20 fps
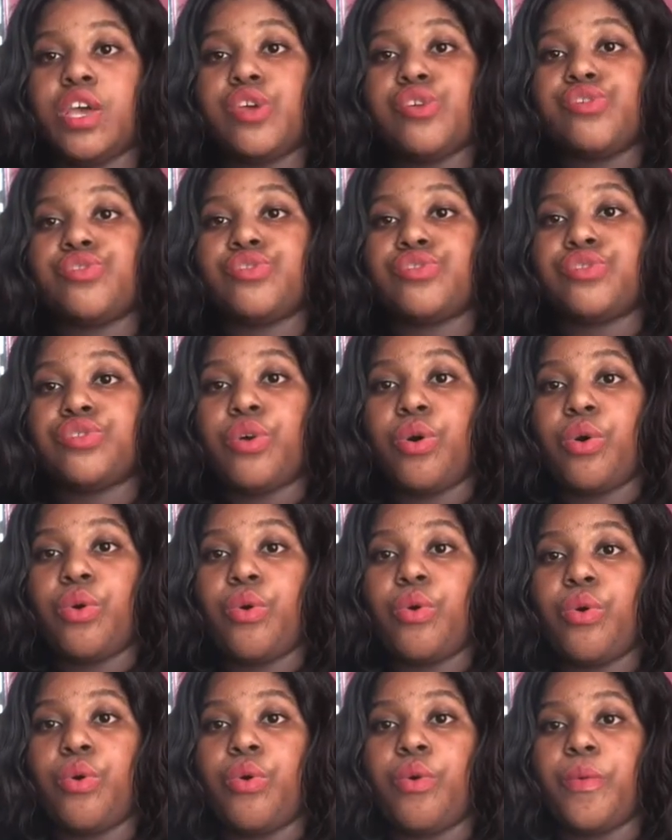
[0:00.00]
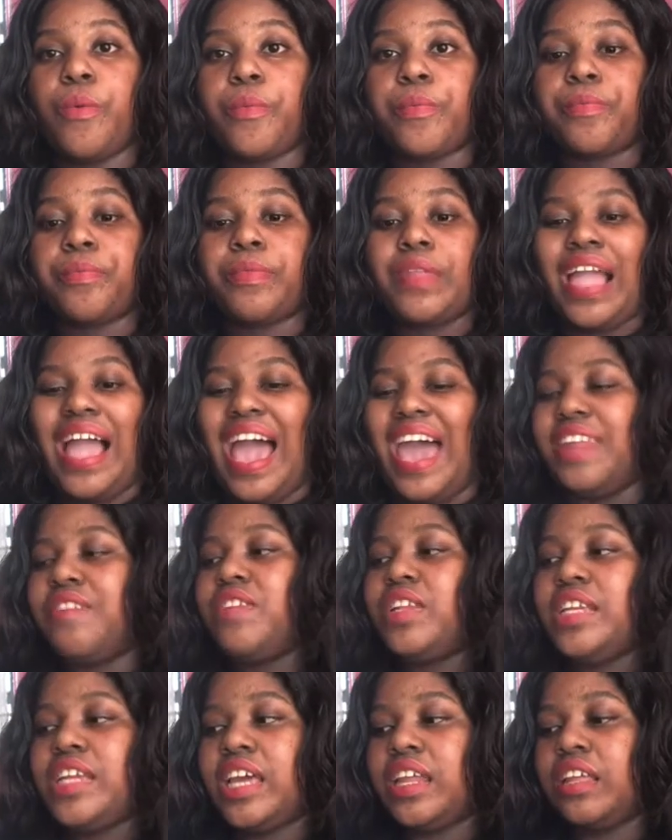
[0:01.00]
So I didn't
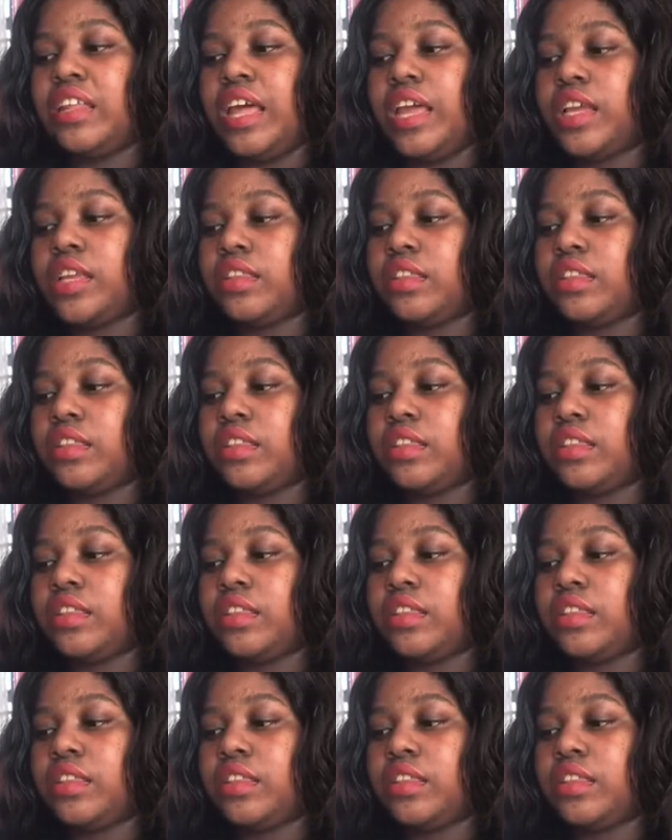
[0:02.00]
really get like